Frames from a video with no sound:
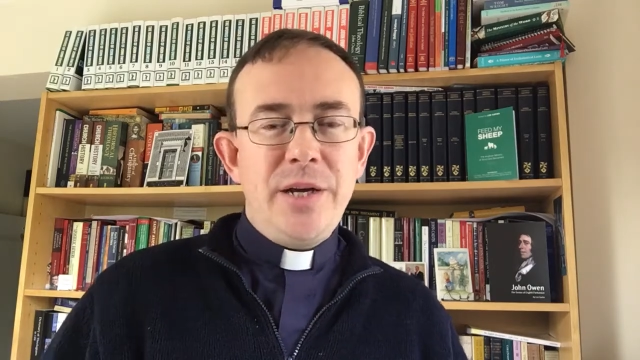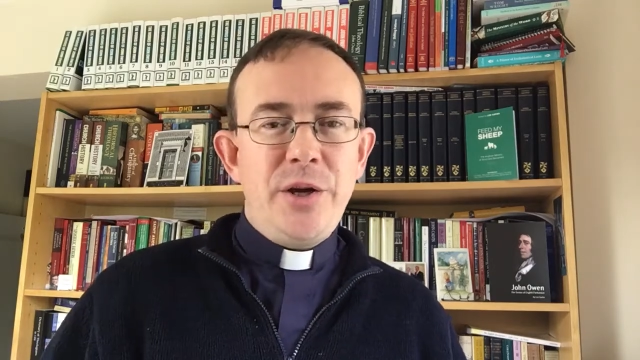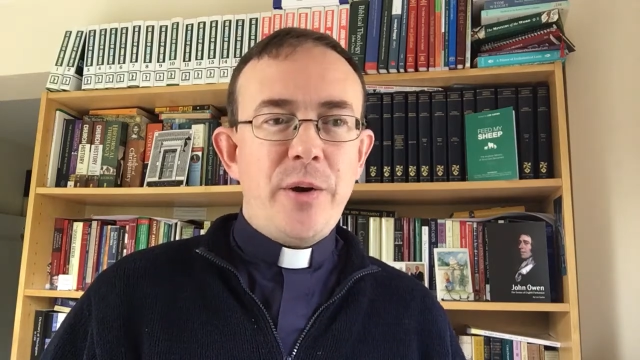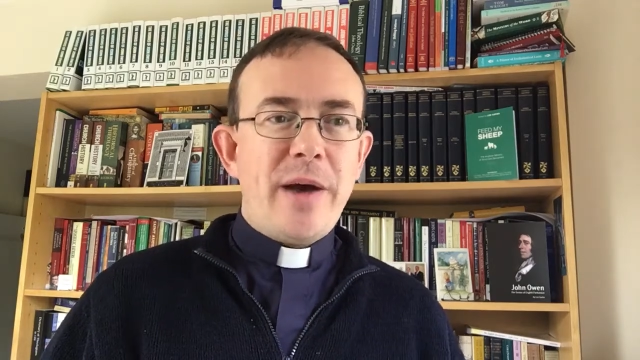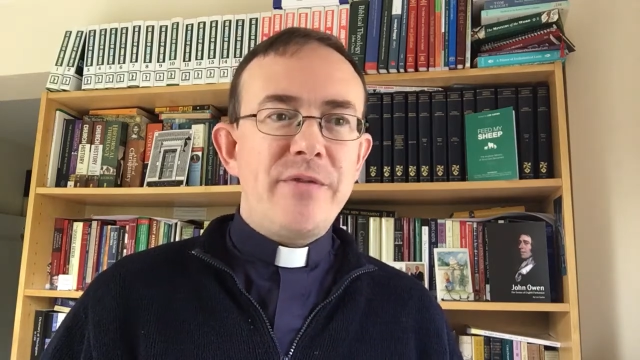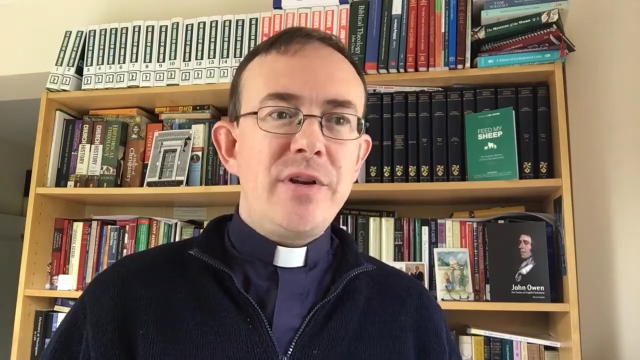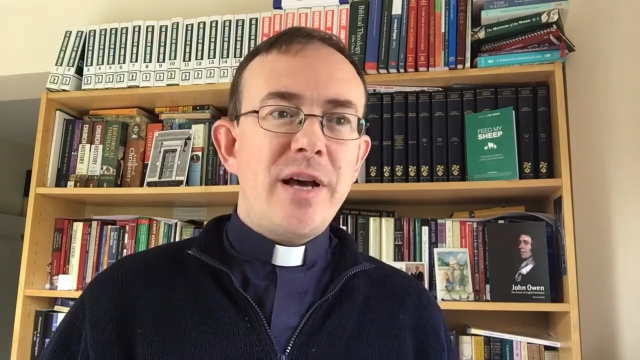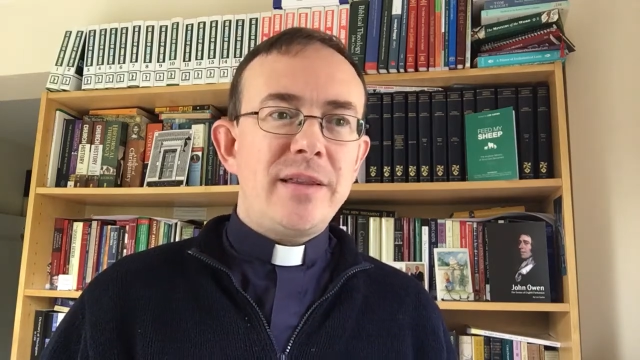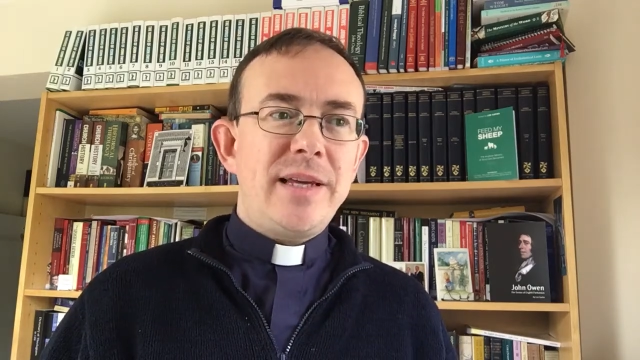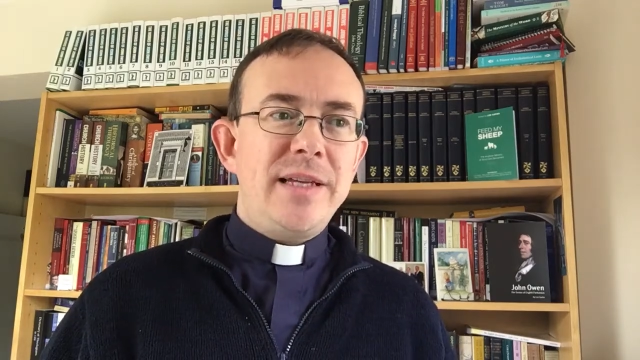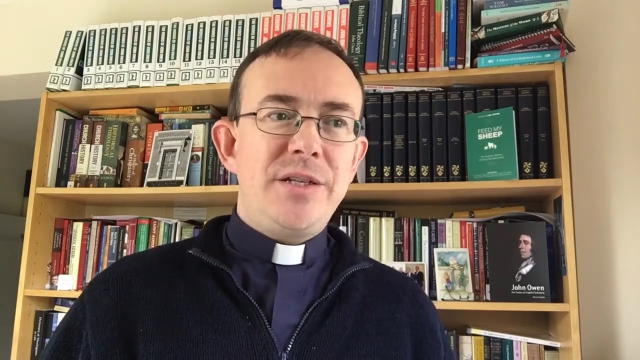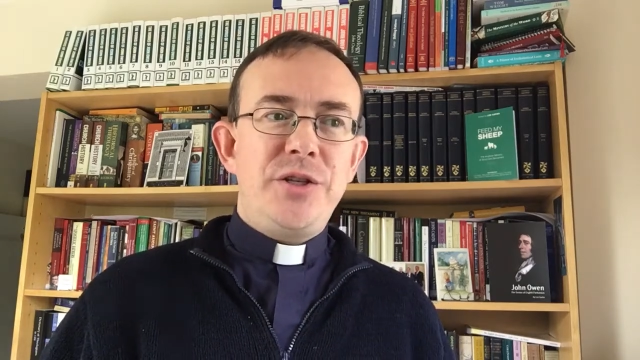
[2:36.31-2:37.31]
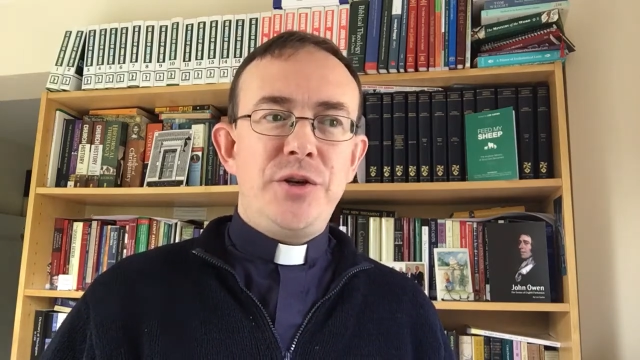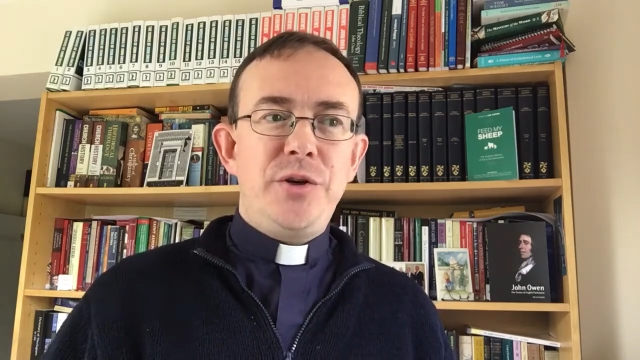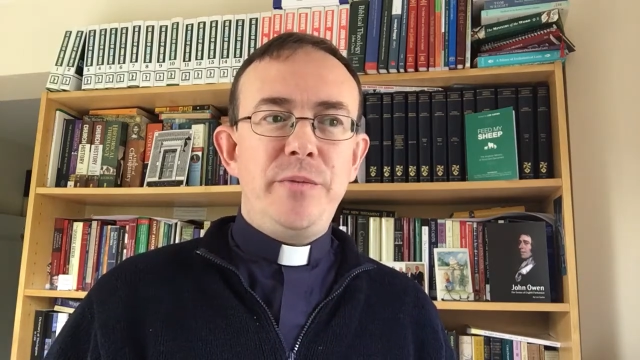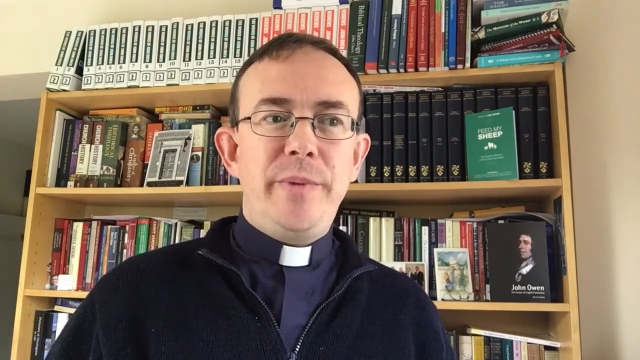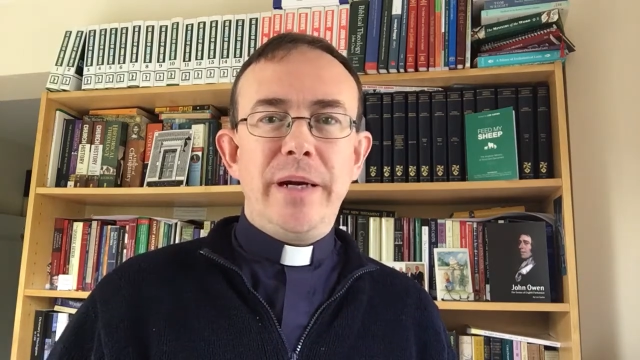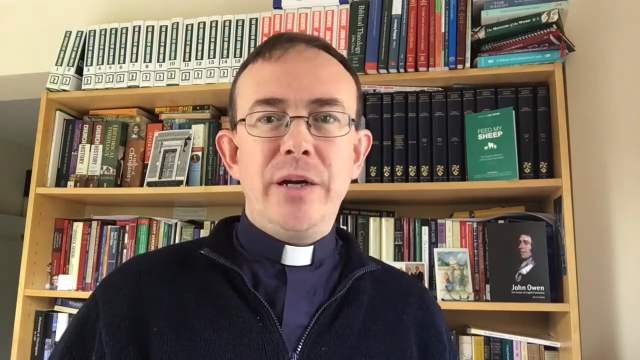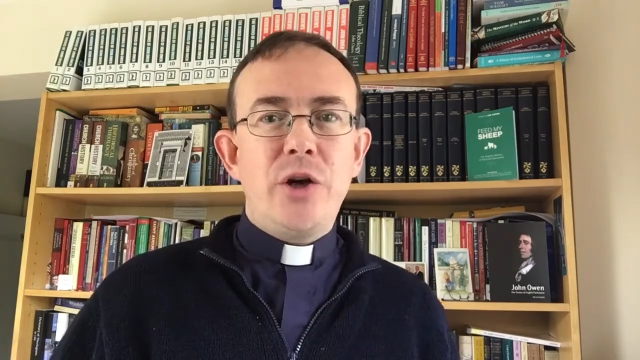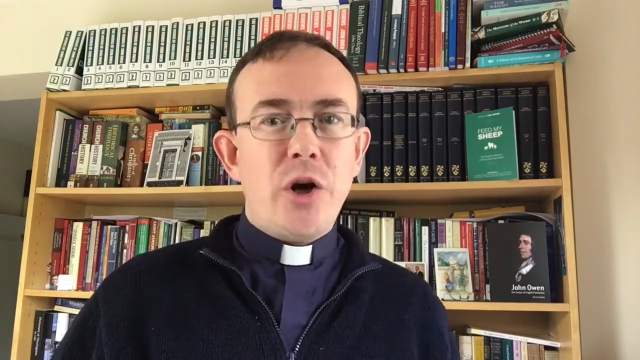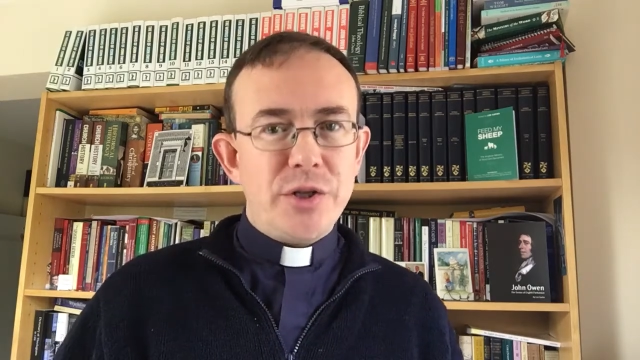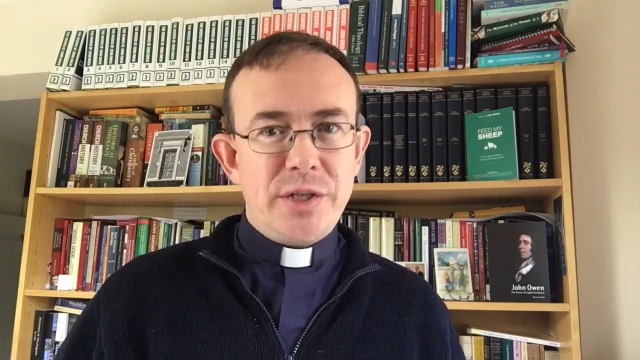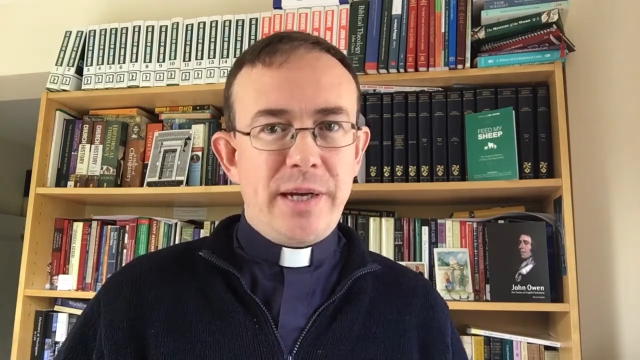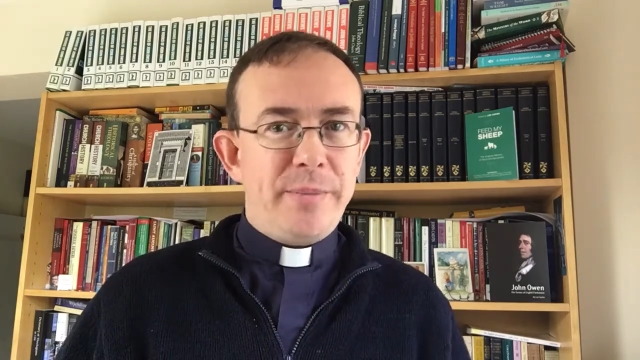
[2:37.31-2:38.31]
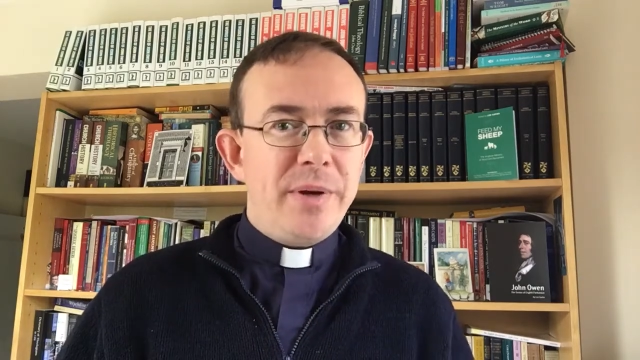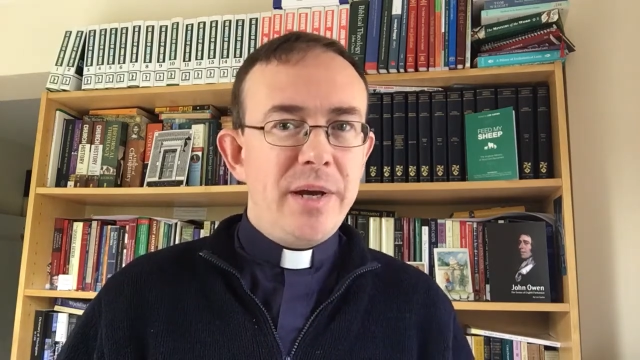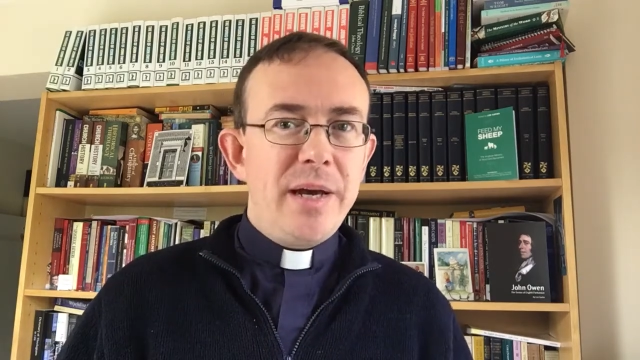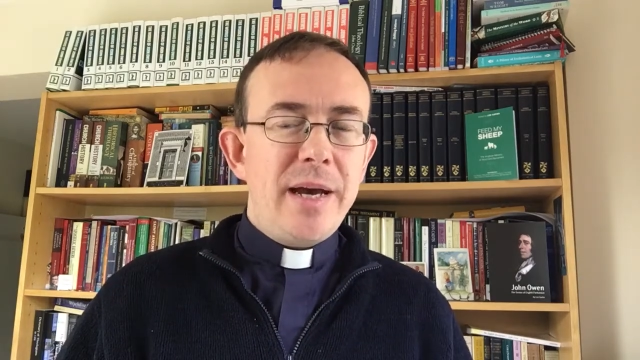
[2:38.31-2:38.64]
who have nothing to do but gossip